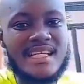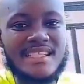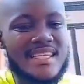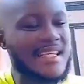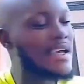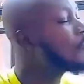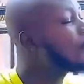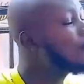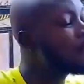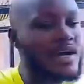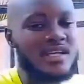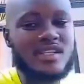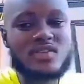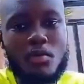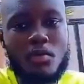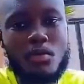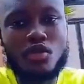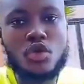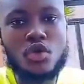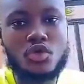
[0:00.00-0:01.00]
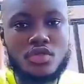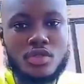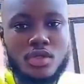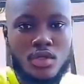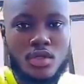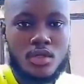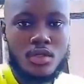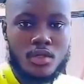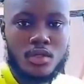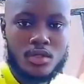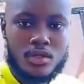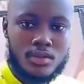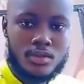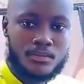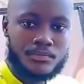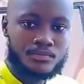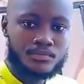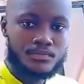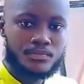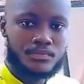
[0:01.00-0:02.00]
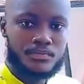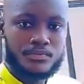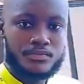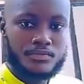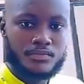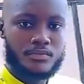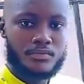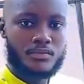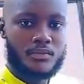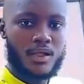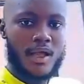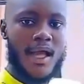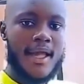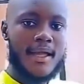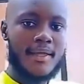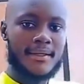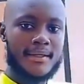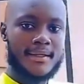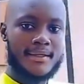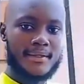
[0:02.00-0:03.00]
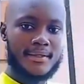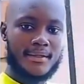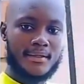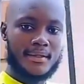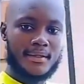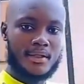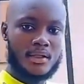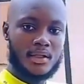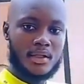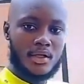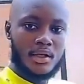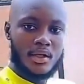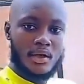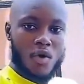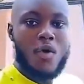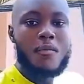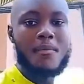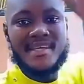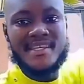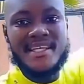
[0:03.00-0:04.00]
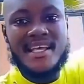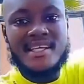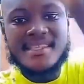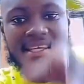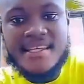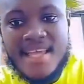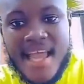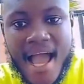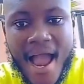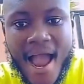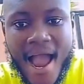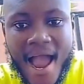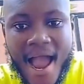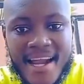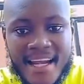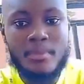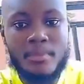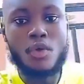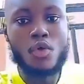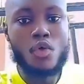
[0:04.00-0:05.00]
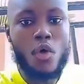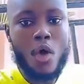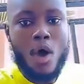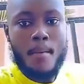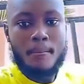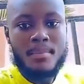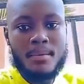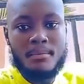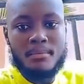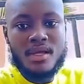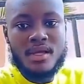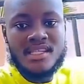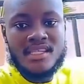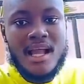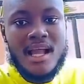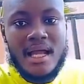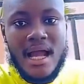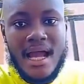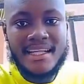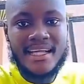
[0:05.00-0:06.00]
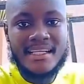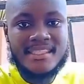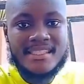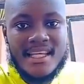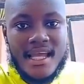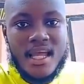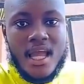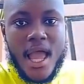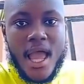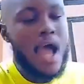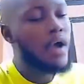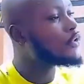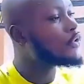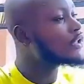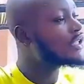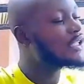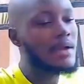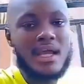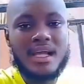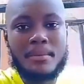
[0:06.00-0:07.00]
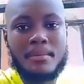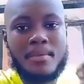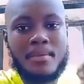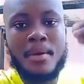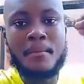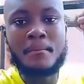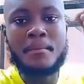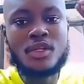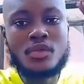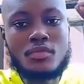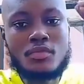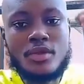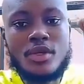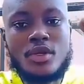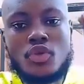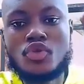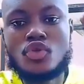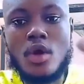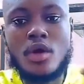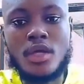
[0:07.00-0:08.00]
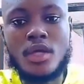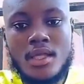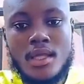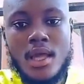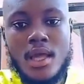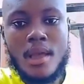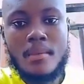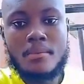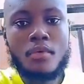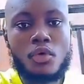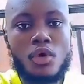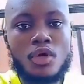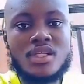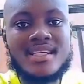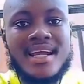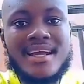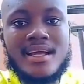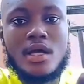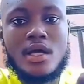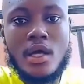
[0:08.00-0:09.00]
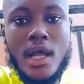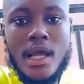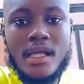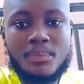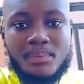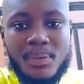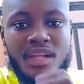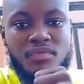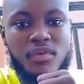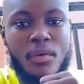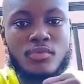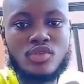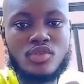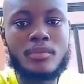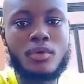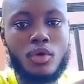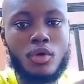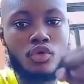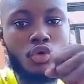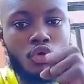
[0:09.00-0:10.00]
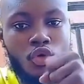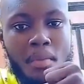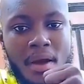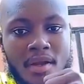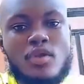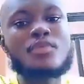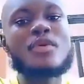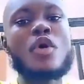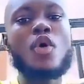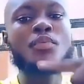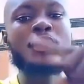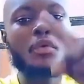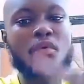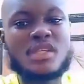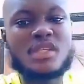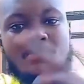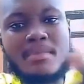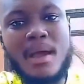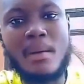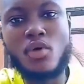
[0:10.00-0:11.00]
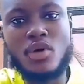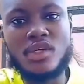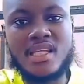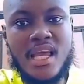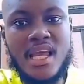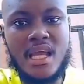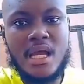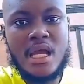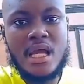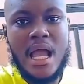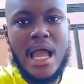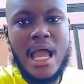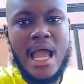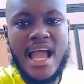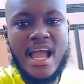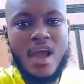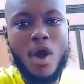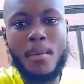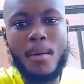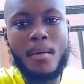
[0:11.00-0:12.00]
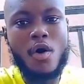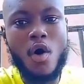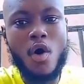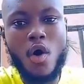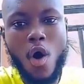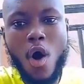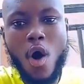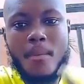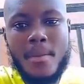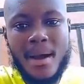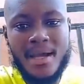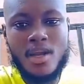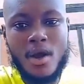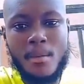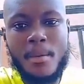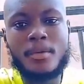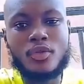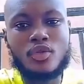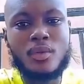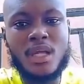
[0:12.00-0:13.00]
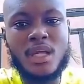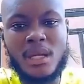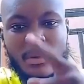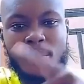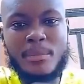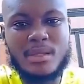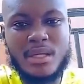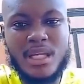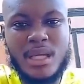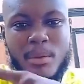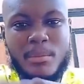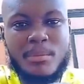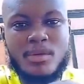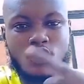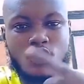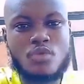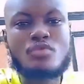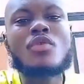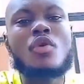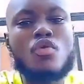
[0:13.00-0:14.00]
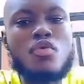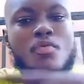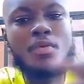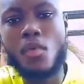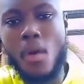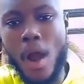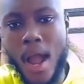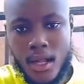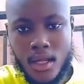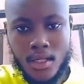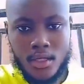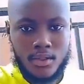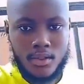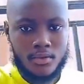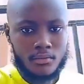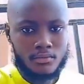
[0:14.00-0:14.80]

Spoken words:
ko chi se ye ko ngrasiko bo shoes eh. Oh, but yes, yeah. I'm me adagie. I could mini songi. Me could jina. The platform song me could turn no be obi could see me abose. Oh, by your baba to confirm me. You know, kwa.